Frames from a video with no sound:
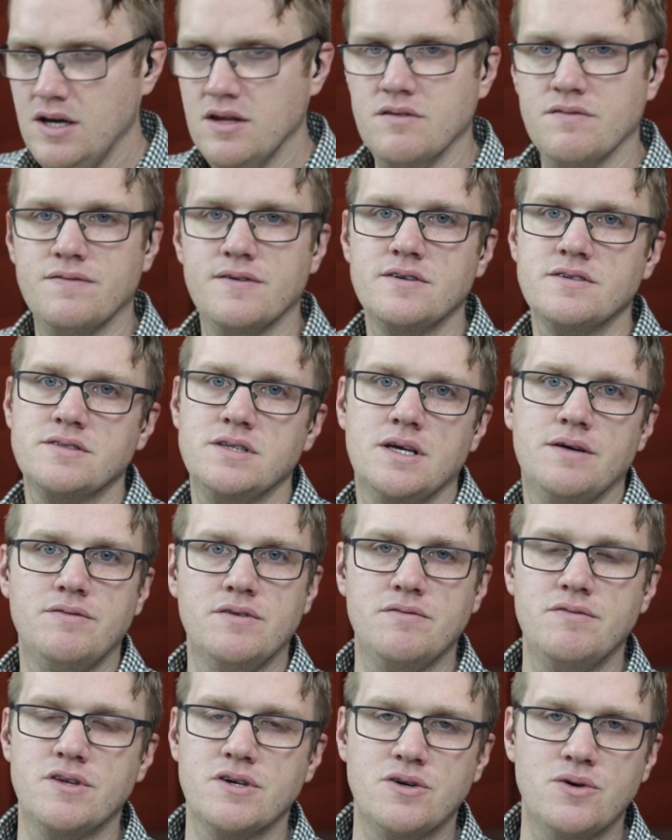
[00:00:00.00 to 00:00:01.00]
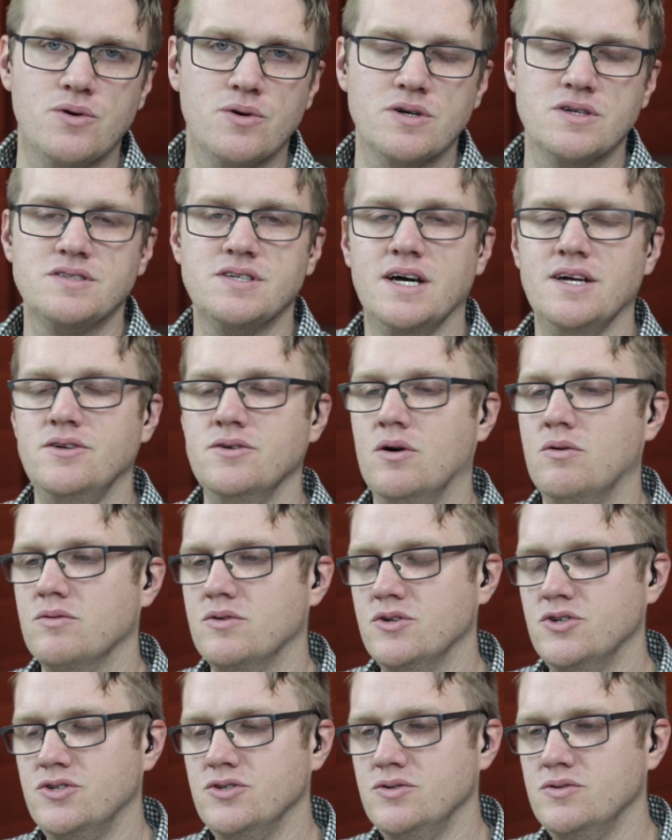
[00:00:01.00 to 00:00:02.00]
In the first level of the course, I
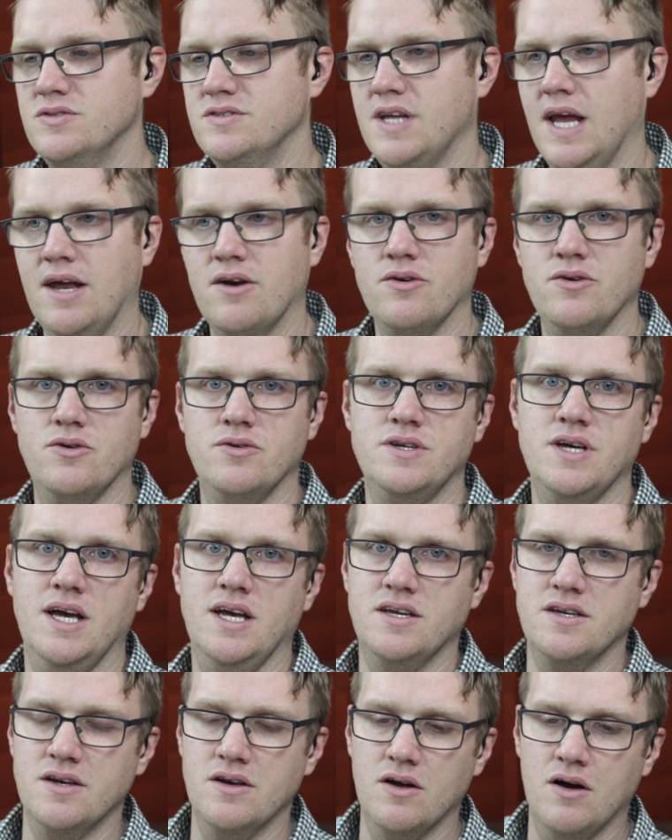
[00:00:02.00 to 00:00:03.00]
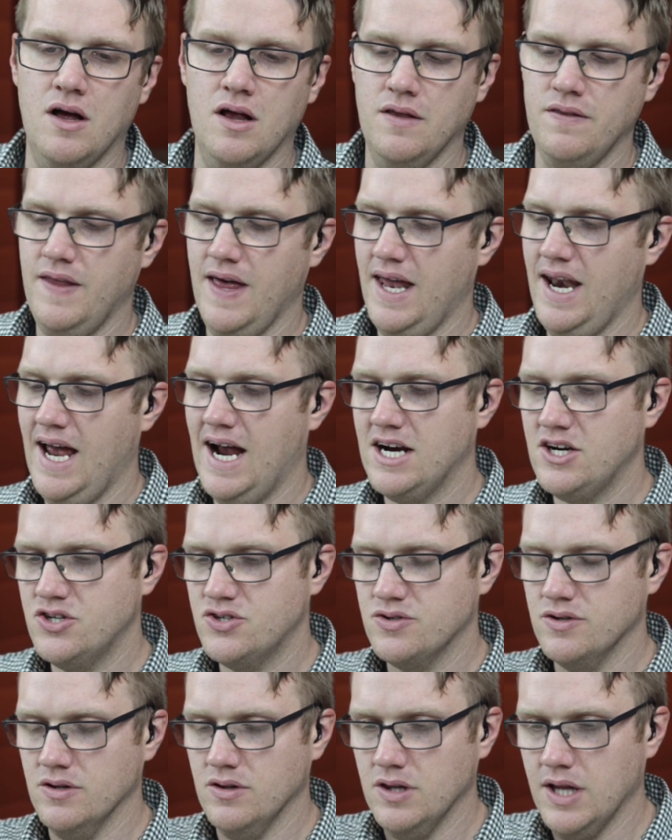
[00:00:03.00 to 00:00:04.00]
don't do standard notation at all. That
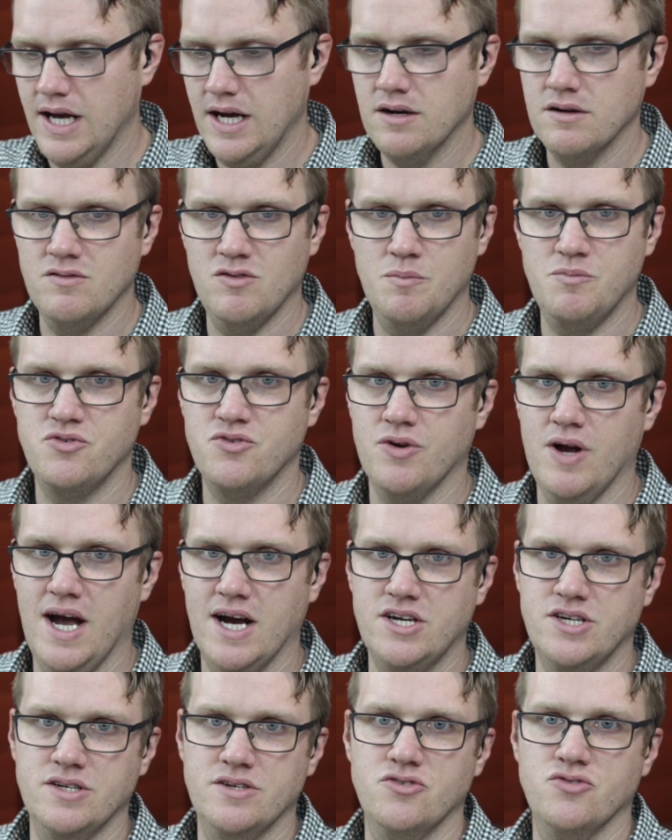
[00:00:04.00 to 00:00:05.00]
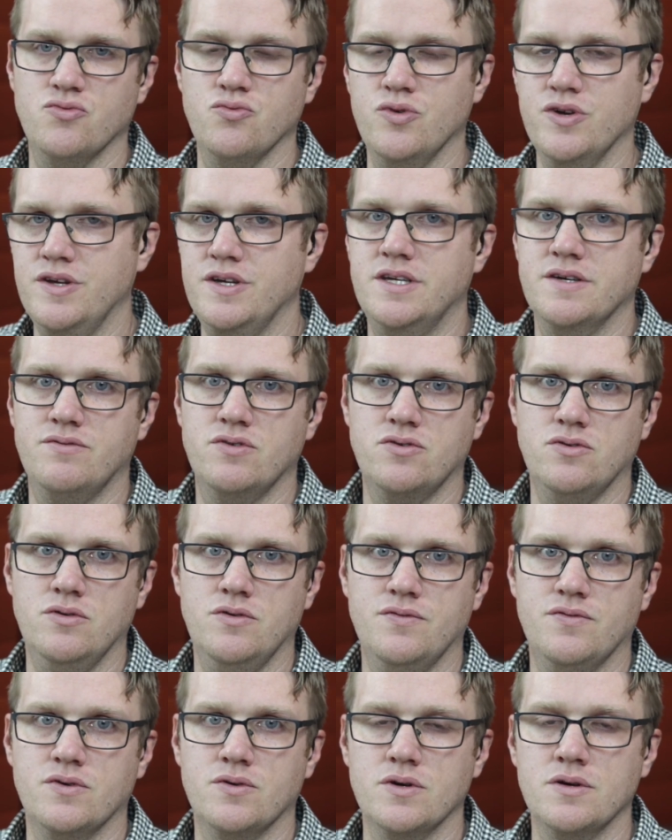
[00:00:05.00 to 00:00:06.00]
extra layer of abstraction is really difficult
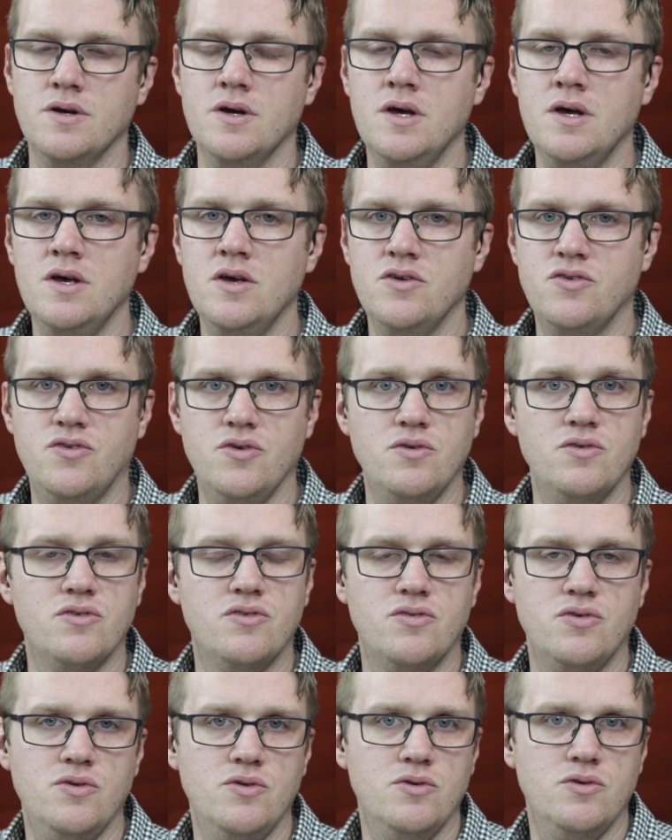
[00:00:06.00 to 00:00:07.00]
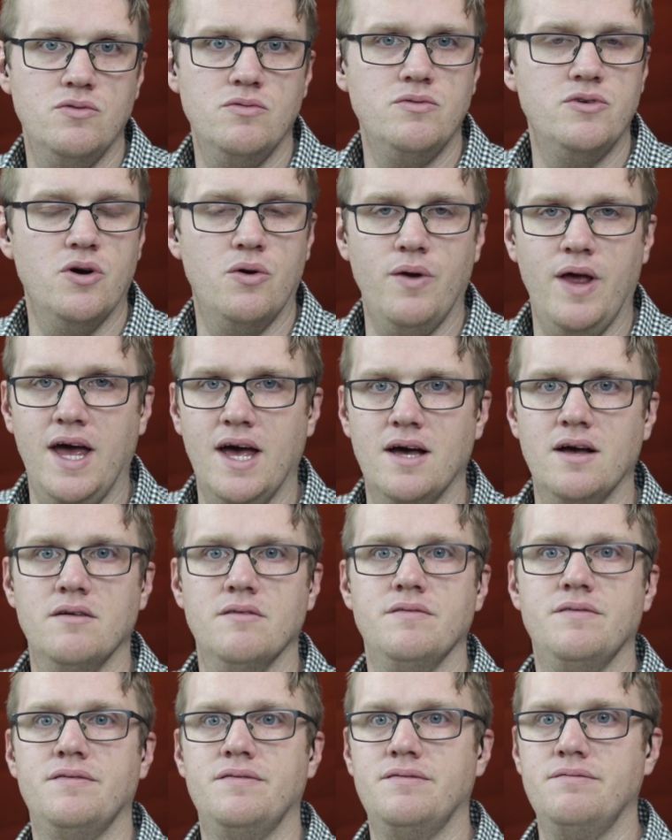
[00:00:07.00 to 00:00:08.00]
for students who don't
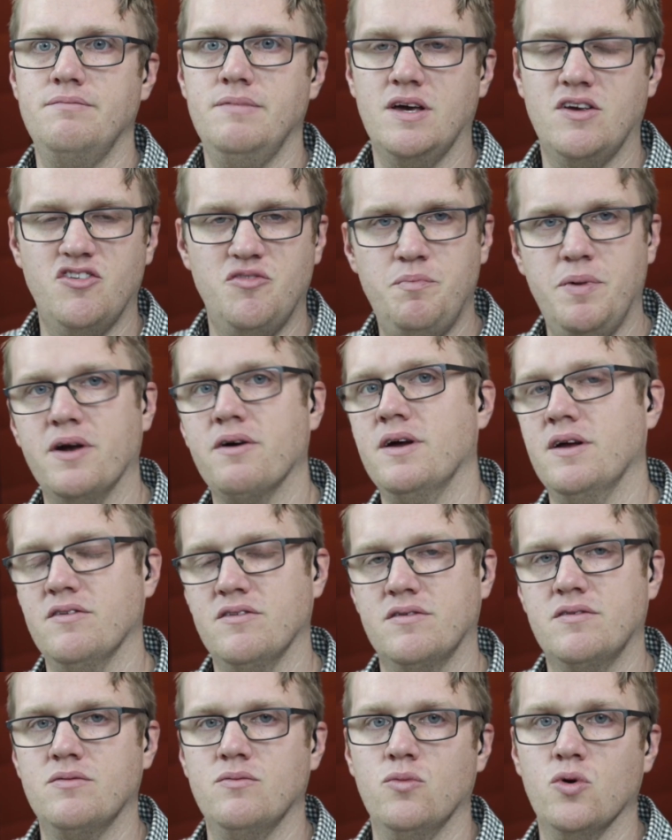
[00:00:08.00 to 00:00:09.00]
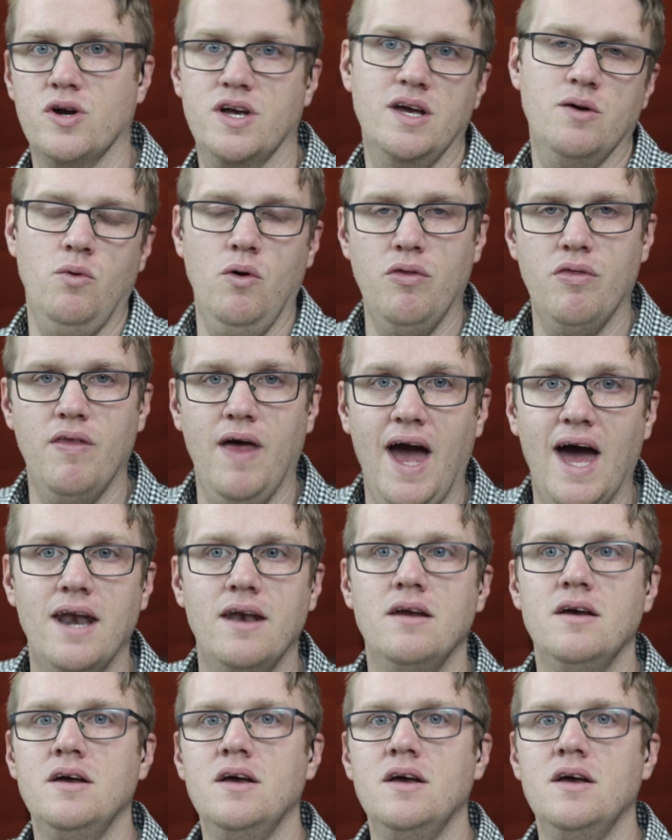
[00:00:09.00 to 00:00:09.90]
have experience working with that.